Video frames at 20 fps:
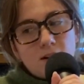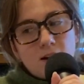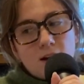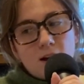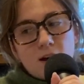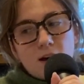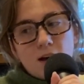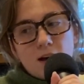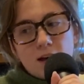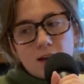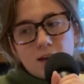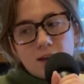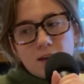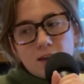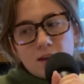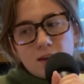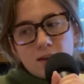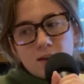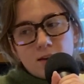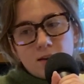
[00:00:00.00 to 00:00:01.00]

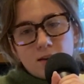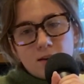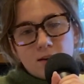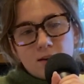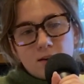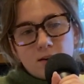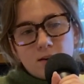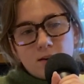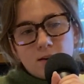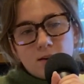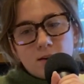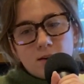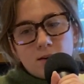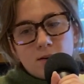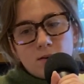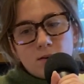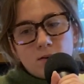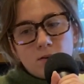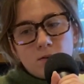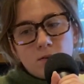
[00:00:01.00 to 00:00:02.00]
it
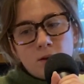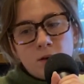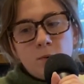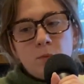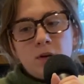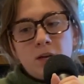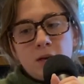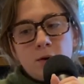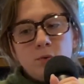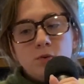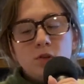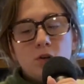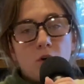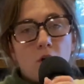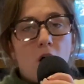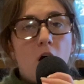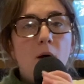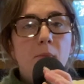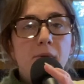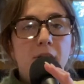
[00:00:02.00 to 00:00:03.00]
was a
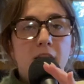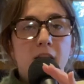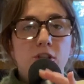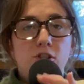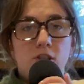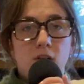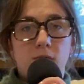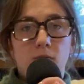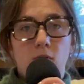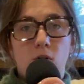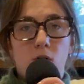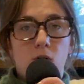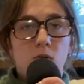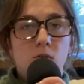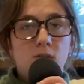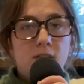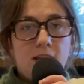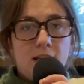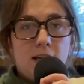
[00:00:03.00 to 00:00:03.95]
combination of girls